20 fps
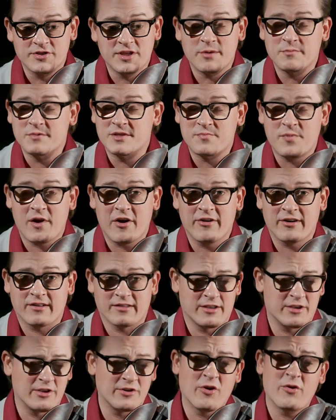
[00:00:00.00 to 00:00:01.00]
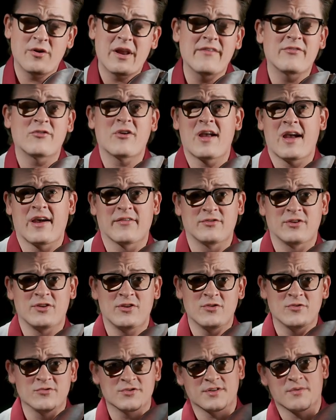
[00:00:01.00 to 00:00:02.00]
them sparingly. You don't ever have to
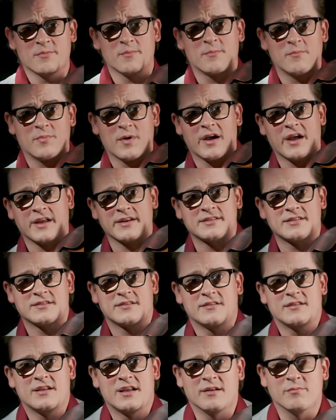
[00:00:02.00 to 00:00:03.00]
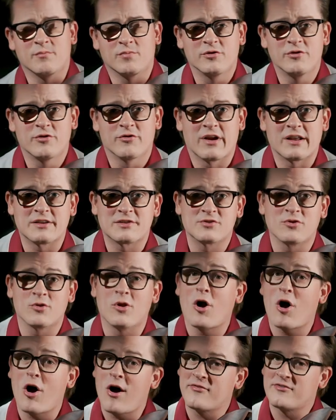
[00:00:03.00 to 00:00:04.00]
use them, but in bluegrass, you'll
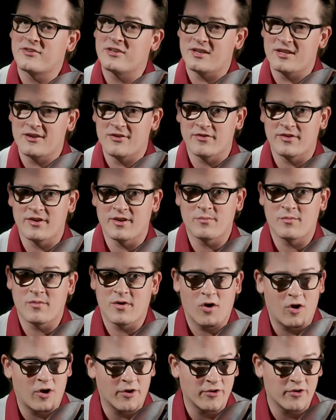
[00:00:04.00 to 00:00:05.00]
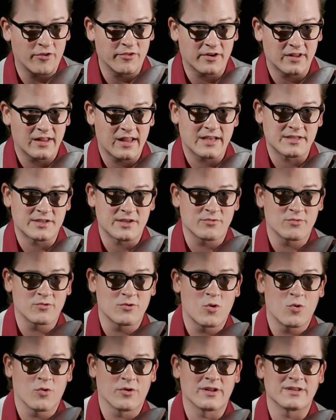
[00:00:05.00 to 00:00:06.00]
often hear them on all the classic
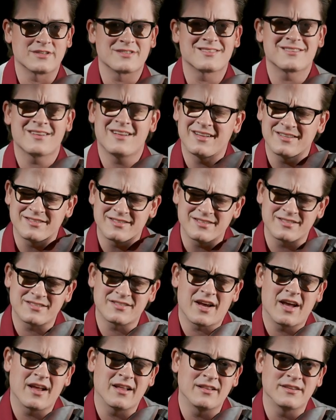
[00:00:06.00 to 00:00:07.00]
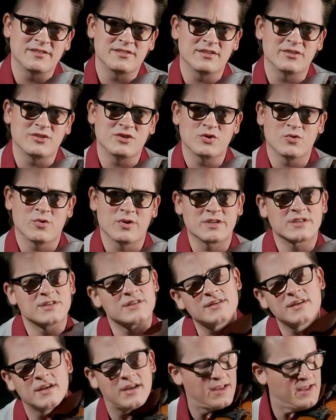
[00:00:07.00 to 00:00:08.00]
recordings. It's a stylistic
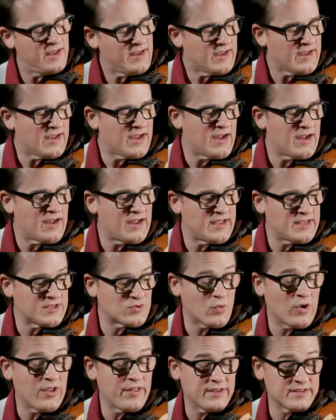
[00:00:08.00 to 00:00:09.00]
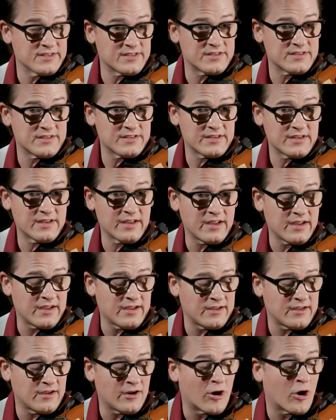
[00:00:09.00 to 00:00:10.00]
choice, uh, as well as
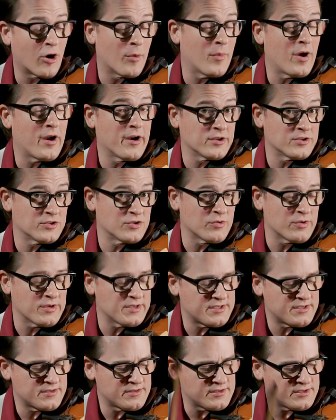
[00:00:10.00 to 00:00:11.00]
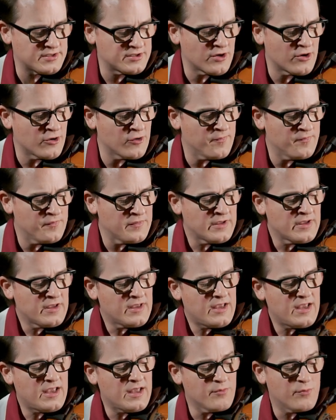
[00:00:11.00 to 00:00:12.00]
uh, a harmonic choice. So
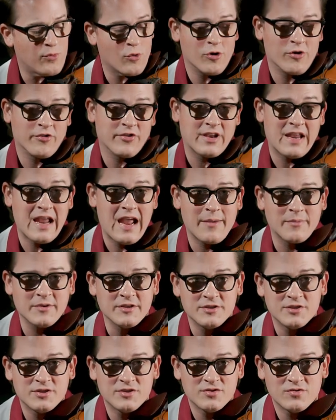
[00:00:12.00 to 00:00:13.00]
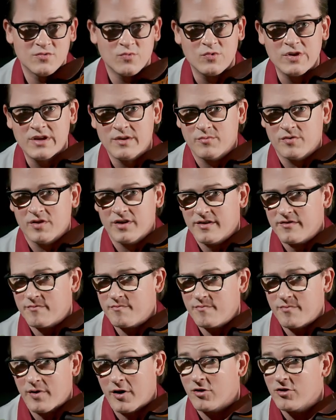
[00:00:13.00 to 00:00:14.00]
in Boil the Cabbage, we can play
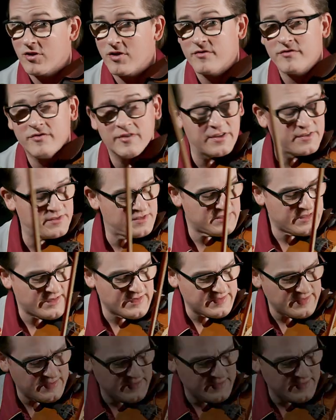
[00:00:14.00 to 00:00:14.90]
parallel fifths like